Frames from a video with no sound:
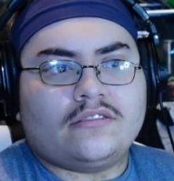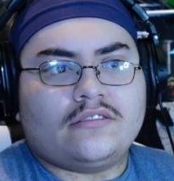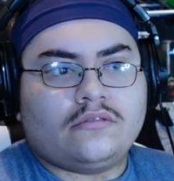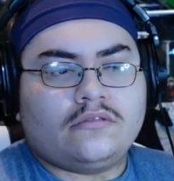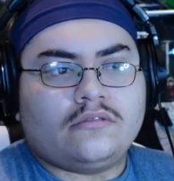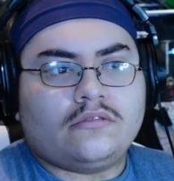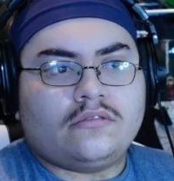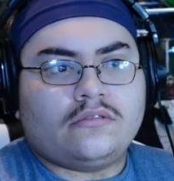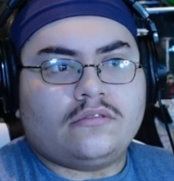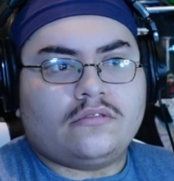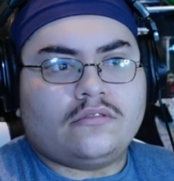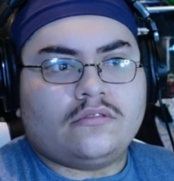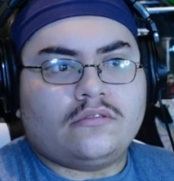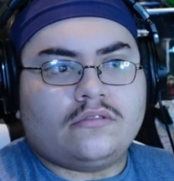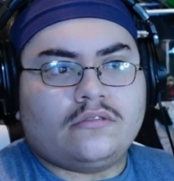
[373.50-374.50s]
Hi.
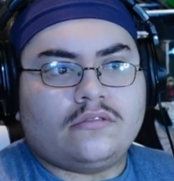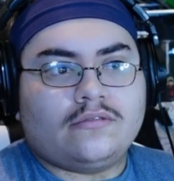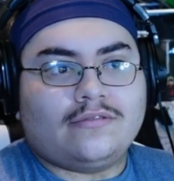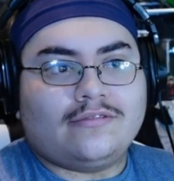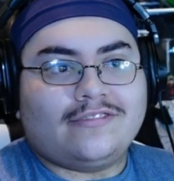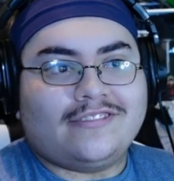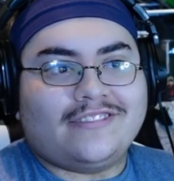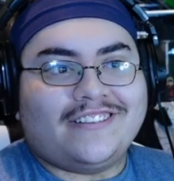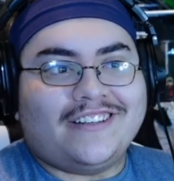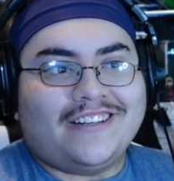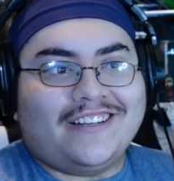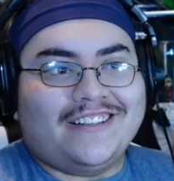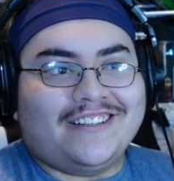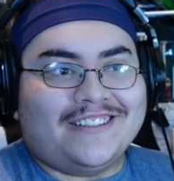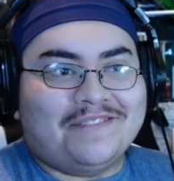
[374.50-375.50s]

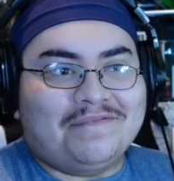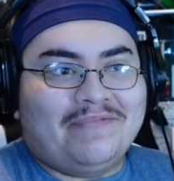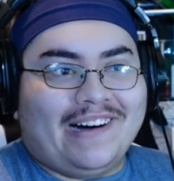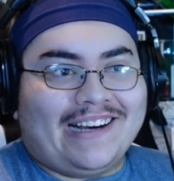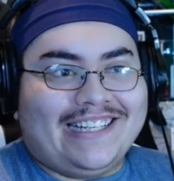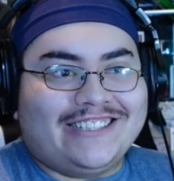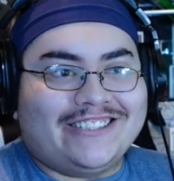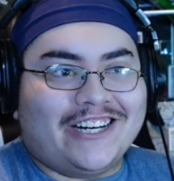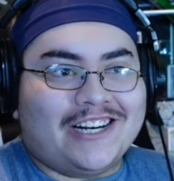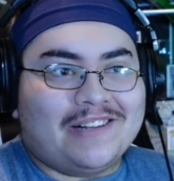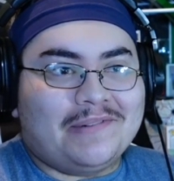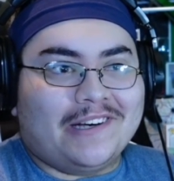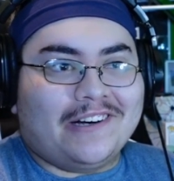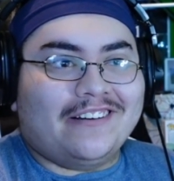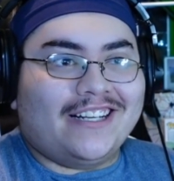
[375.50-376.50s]
Look at Bucky trying to
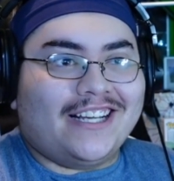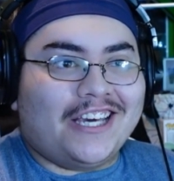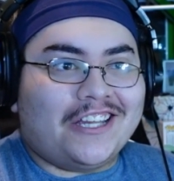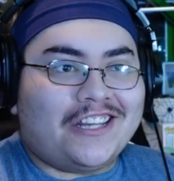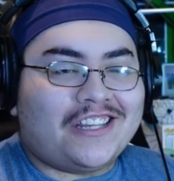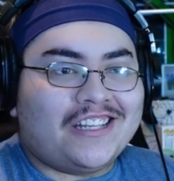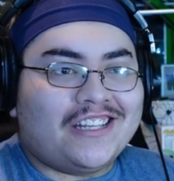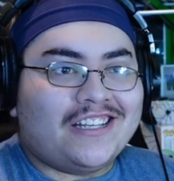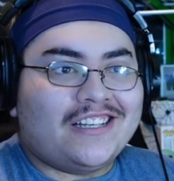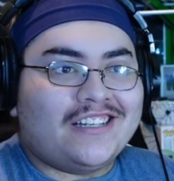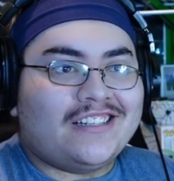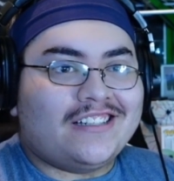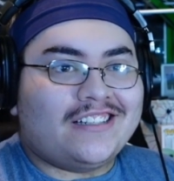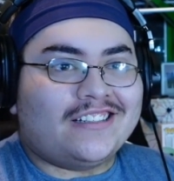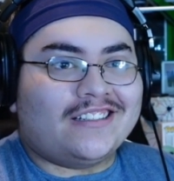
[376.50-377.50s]
be all nice.
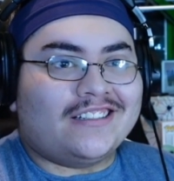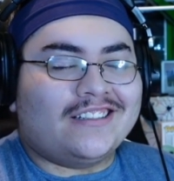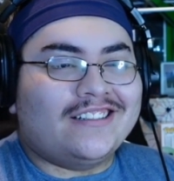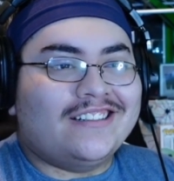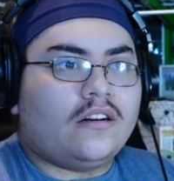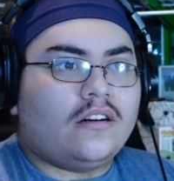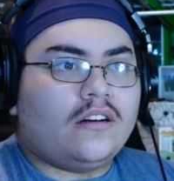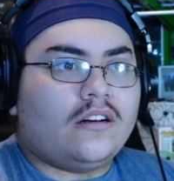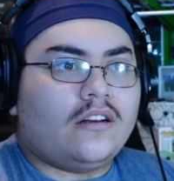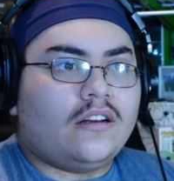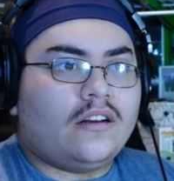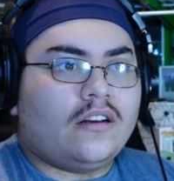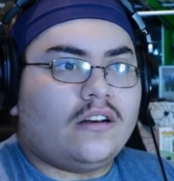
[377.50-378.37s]
Okay.